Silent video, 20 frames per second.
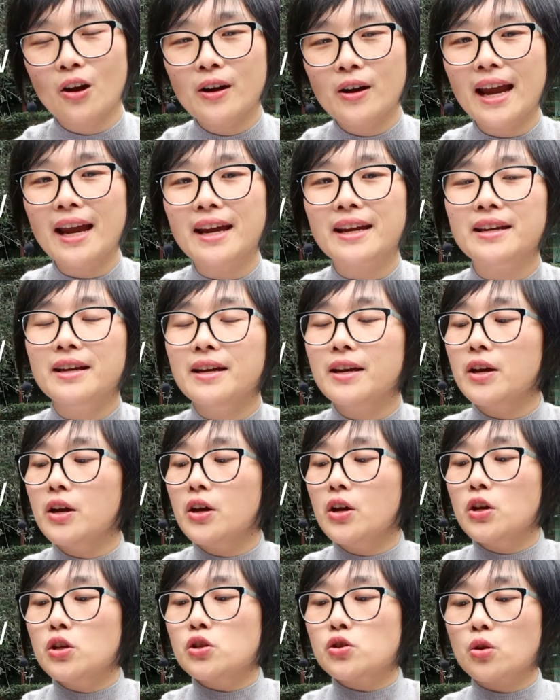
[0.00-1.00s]
Okay,
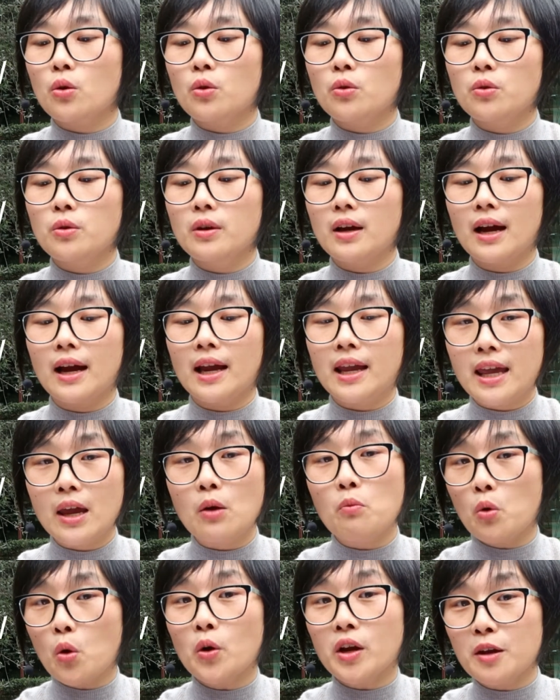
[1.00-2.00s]
so
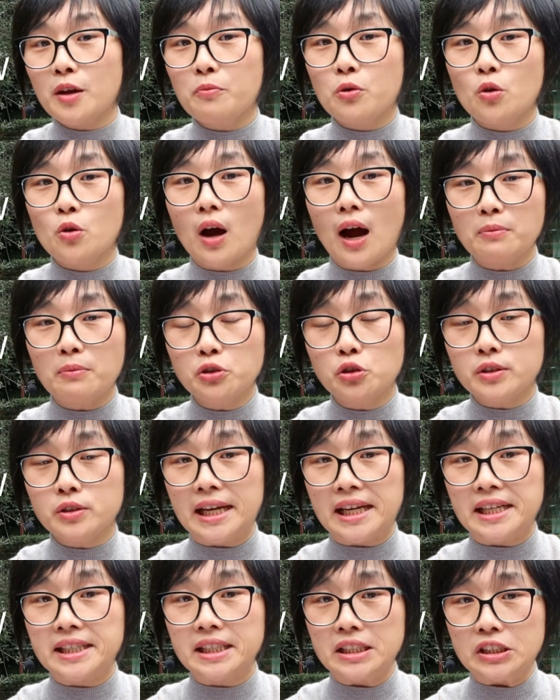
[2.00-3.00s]
again, we'll keep you up to
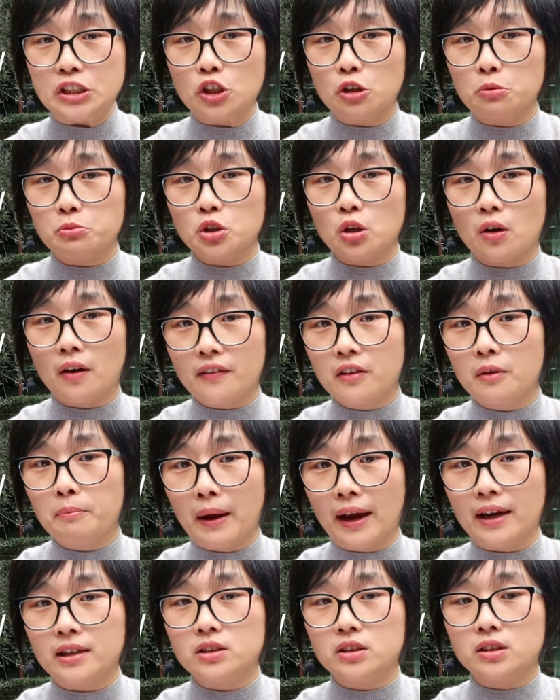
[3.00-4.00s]
date in terms of other
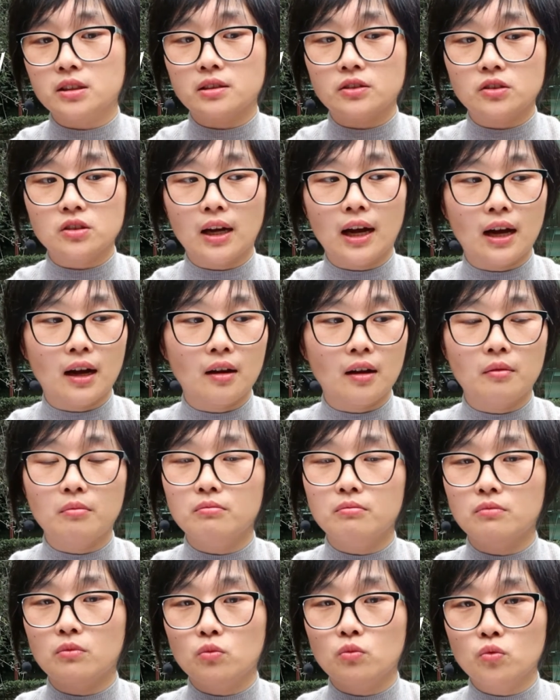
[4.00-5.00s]
banks'
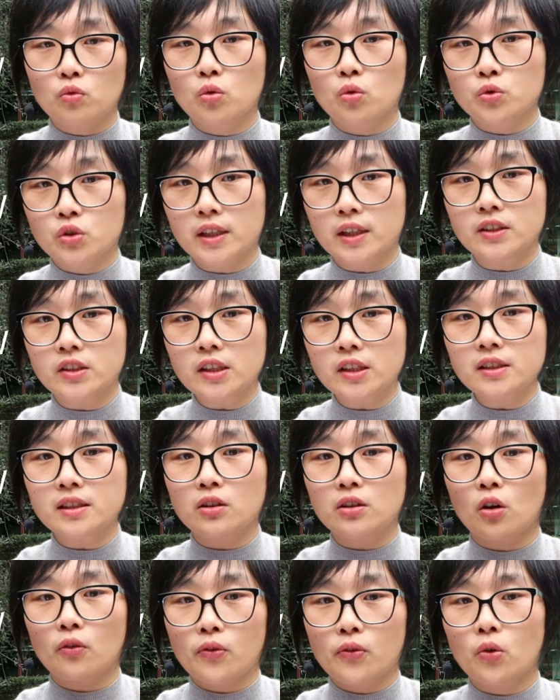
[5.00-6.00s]
rule
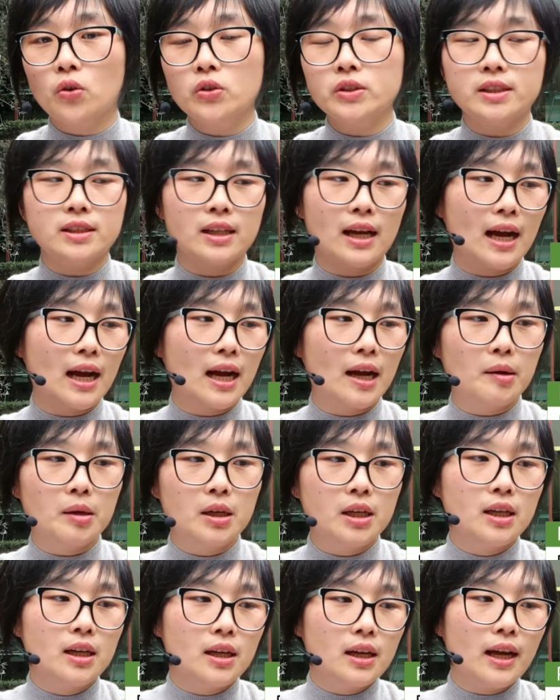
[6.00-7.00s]
changes, of course,
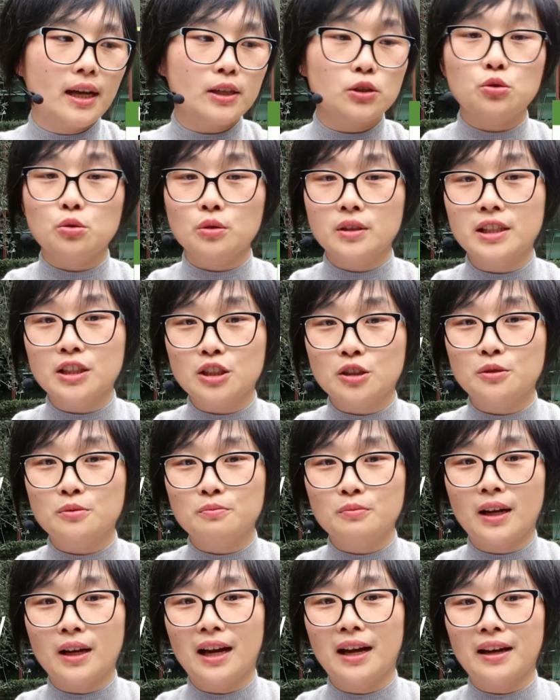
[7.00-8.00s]
as soon
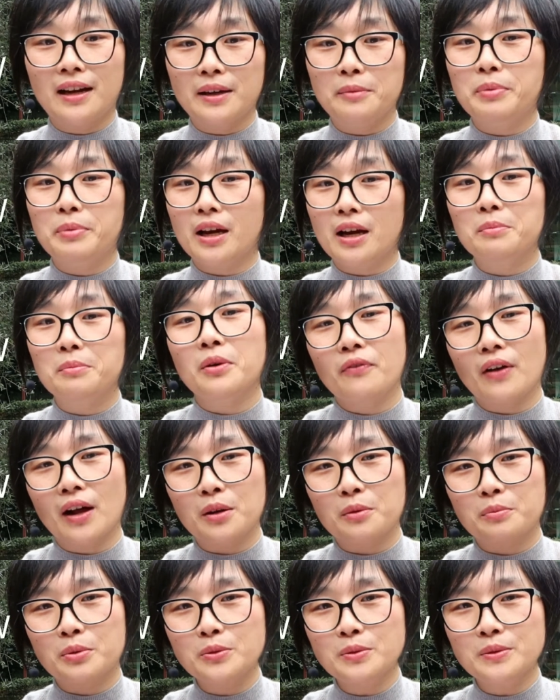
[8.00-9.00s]
as become
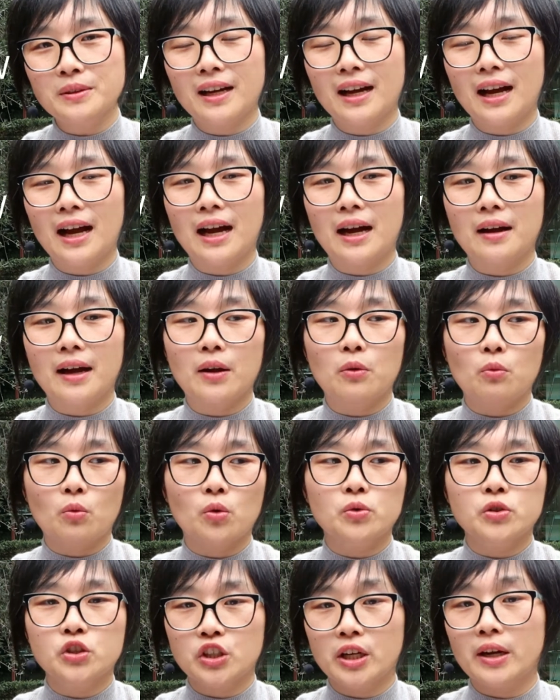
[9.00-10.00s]
available, and
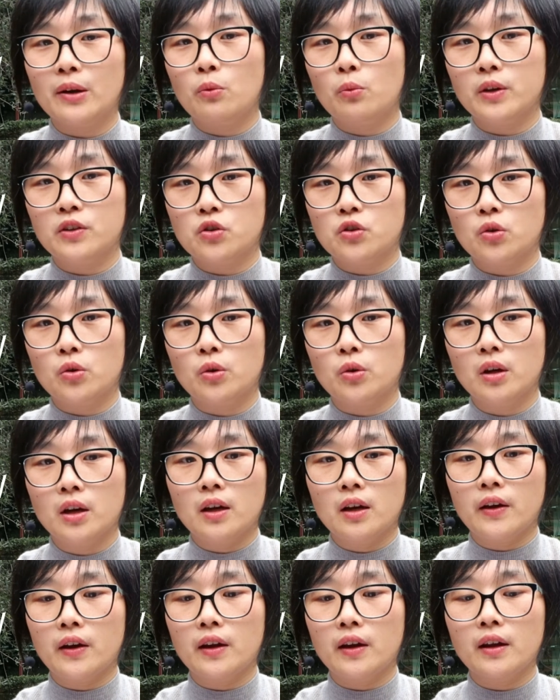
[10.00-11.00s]
we'll share with you
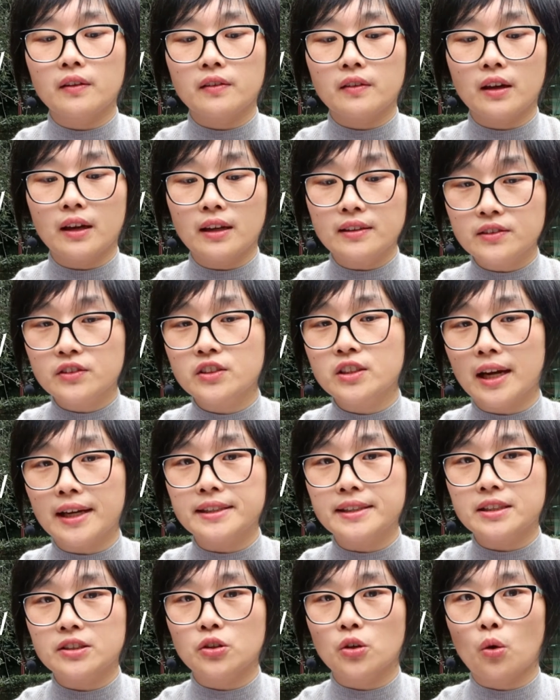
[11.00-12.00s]
the
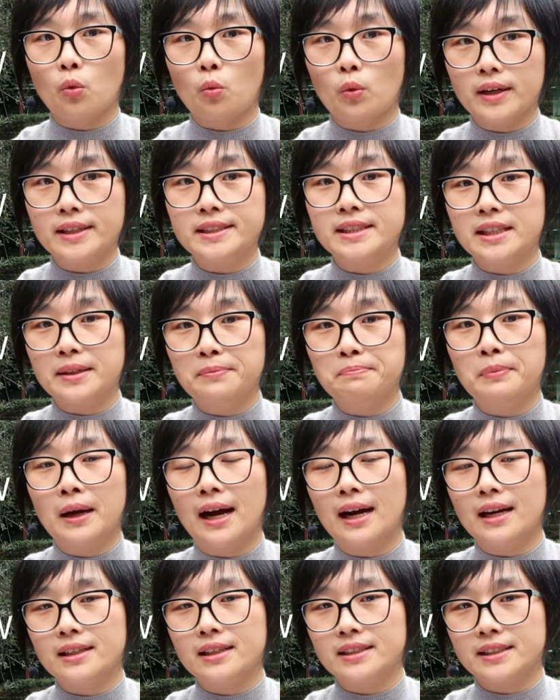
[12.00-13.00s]
insights, what is the
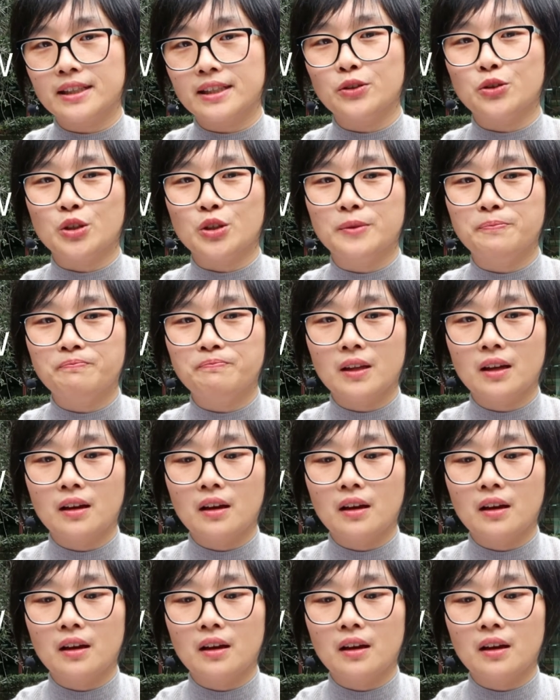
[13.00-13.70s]
impact, etc.